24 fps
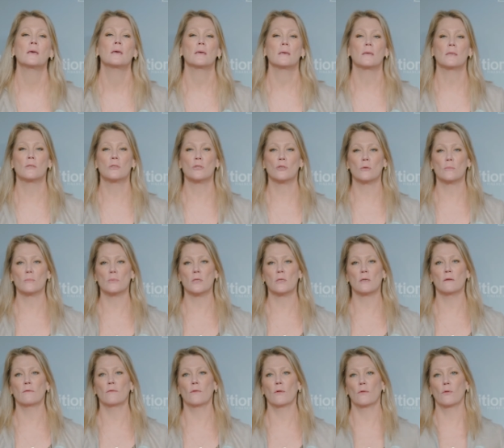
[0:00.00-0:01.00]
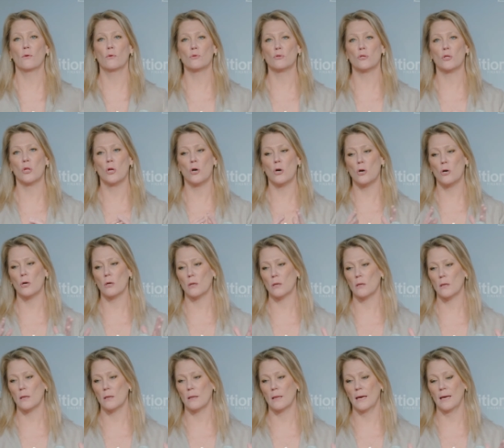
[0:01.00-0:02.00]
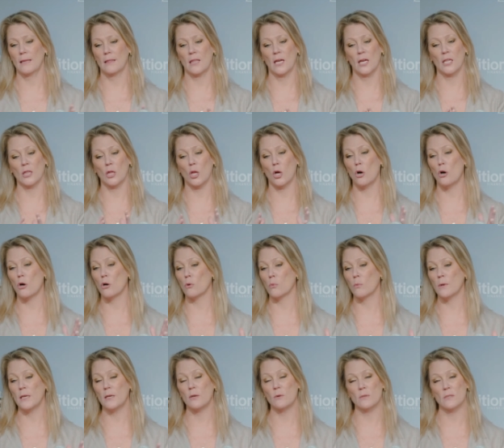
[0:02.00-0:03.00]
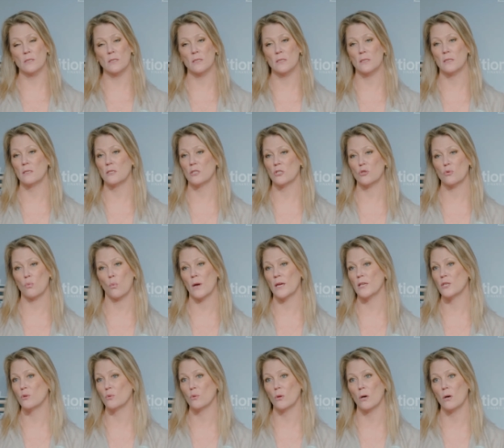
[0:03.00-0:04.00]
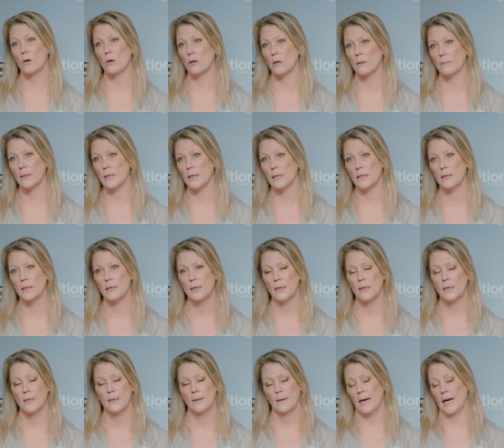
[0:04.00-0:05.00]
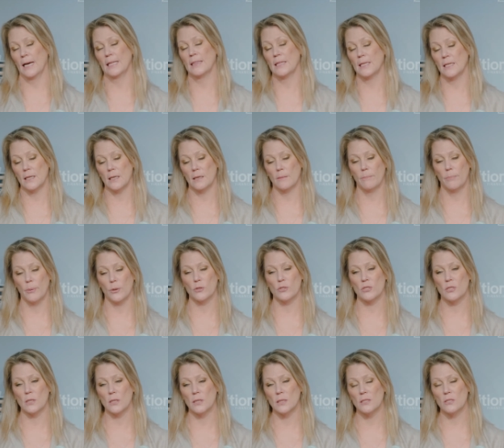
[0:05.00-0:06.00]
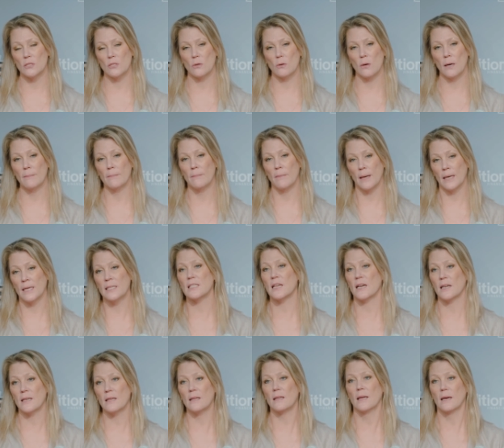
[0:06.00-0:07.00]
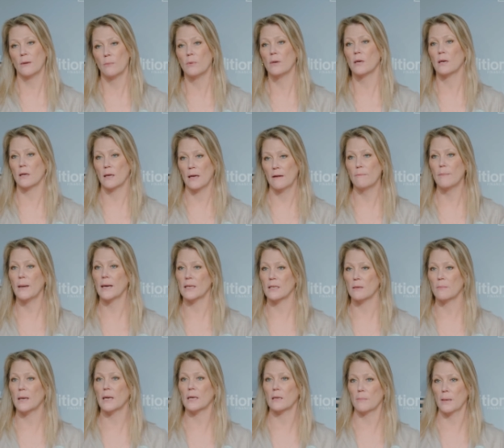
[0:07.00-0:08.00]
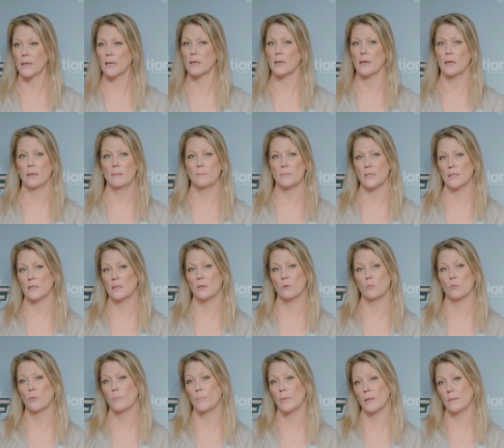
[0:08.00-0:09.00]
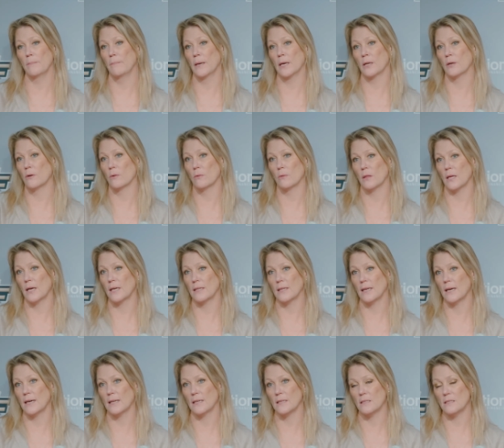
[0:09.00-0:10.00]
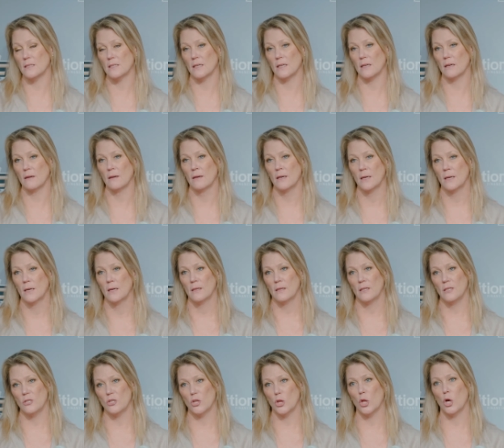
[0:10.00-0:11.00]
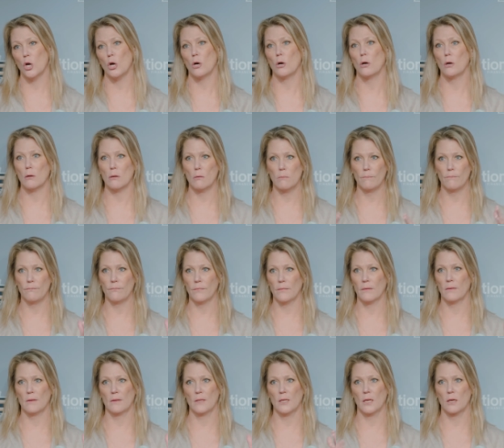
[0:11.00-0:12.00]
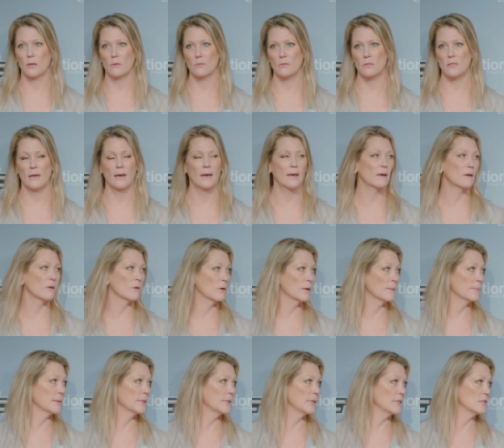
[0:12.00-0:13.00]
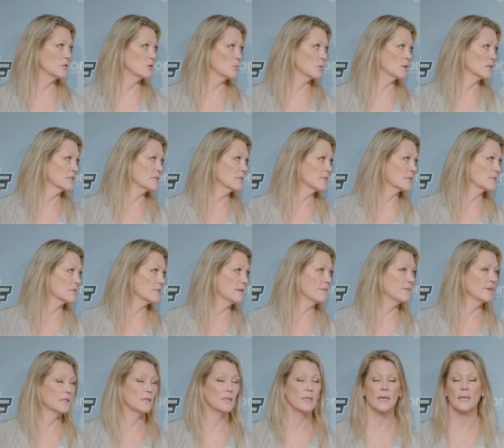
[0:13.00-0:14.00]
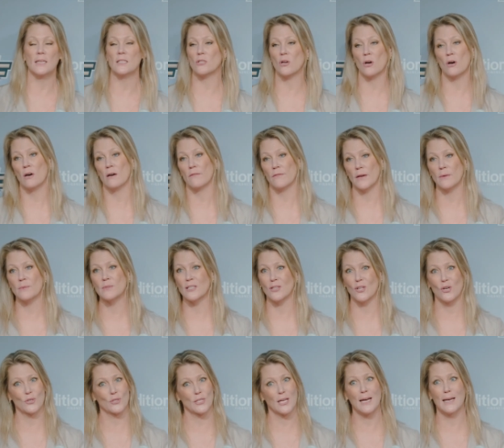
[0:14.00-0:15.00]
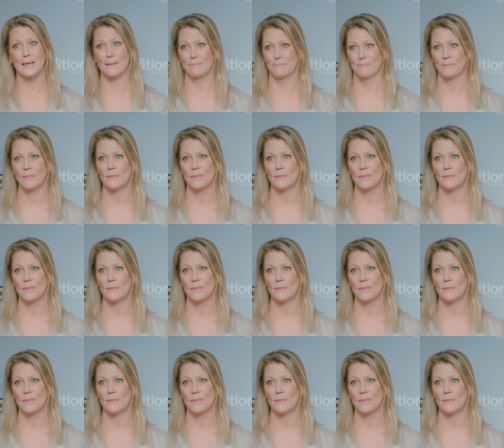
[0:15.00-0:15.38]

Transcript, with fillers: in terms of those long that that long week was just way too long. I mean, I think personally. So I'm excited that we're going to have back to back to back games. I think we'll play better like that instead of these long, you know, I don't know how many days it was, six, seven days off. That was a long time,